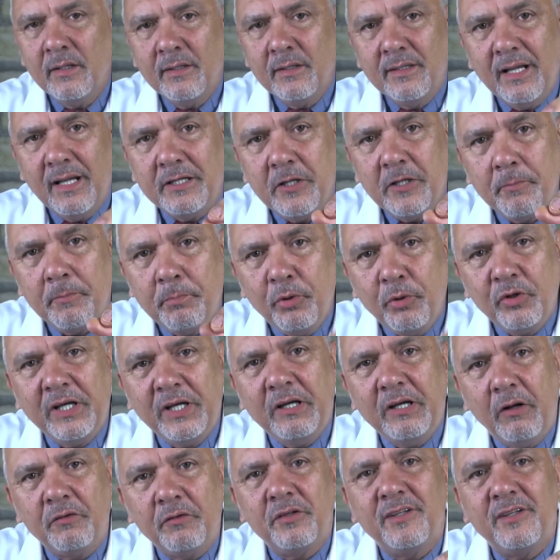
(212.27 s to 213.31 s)
Now you put it
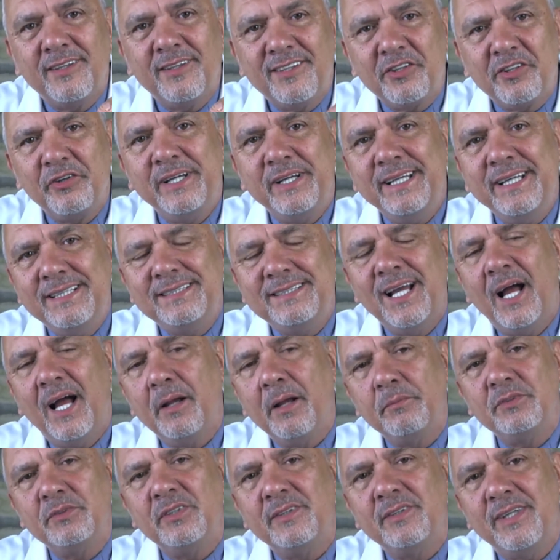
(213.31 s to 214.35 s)
on 3
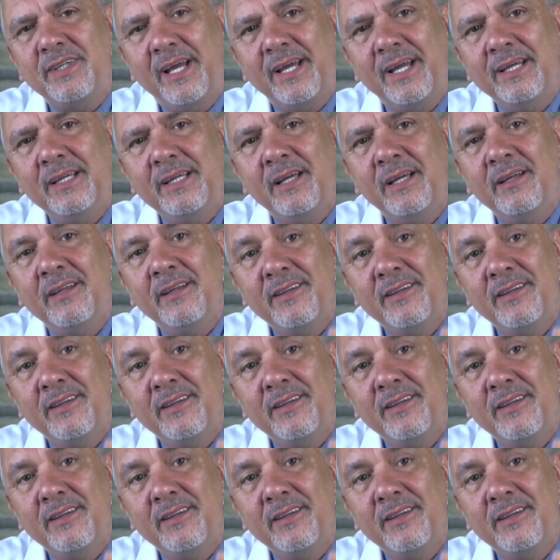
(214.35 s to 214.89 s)
times a day.